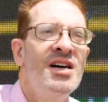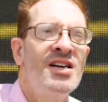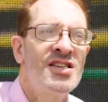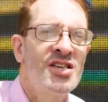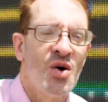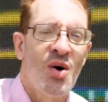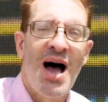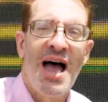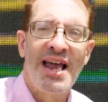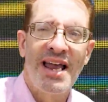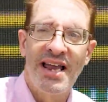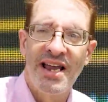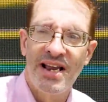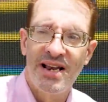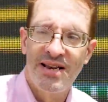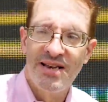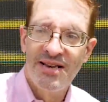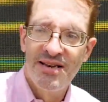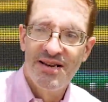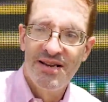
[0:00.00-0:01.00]
so I
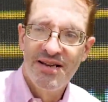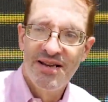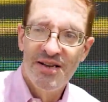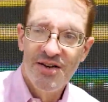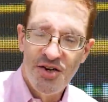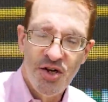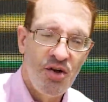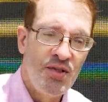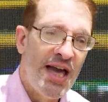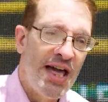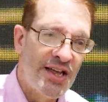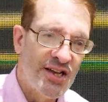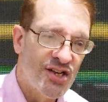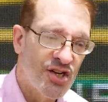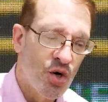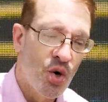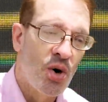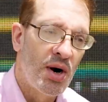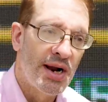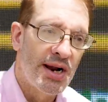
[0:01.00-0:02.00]
can do that
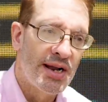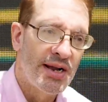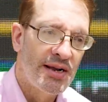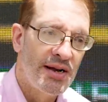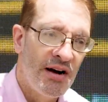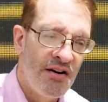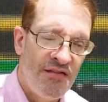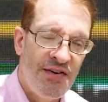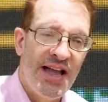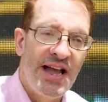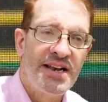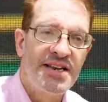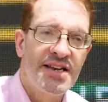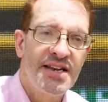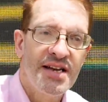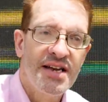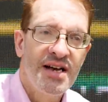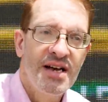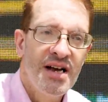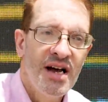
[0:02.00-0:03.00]
historic event
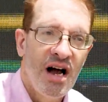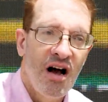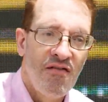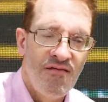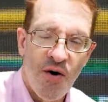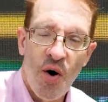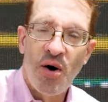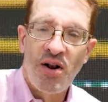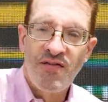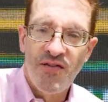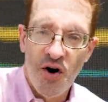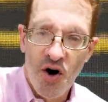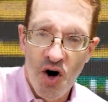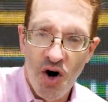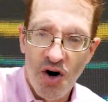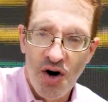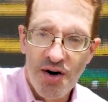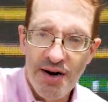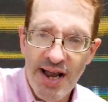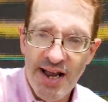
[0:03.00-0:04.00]
for
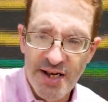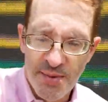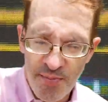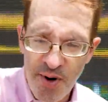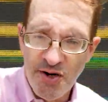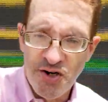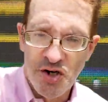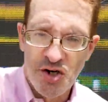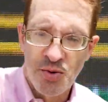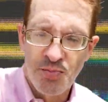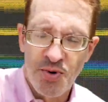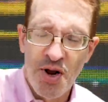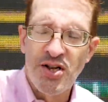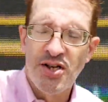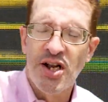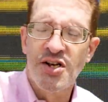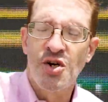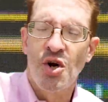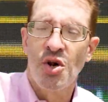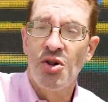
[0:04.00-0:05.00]
her at the
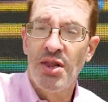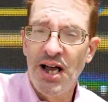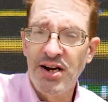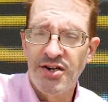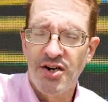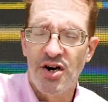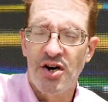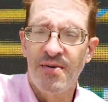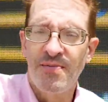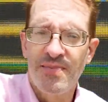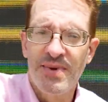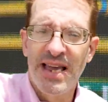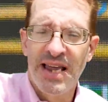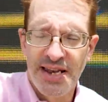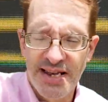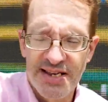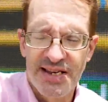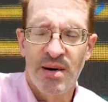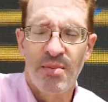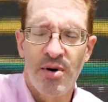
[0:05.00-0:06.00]
presidential lecture in
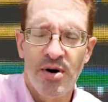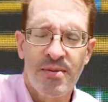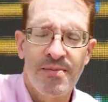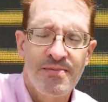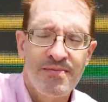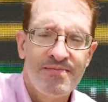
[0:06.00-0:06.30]
DC.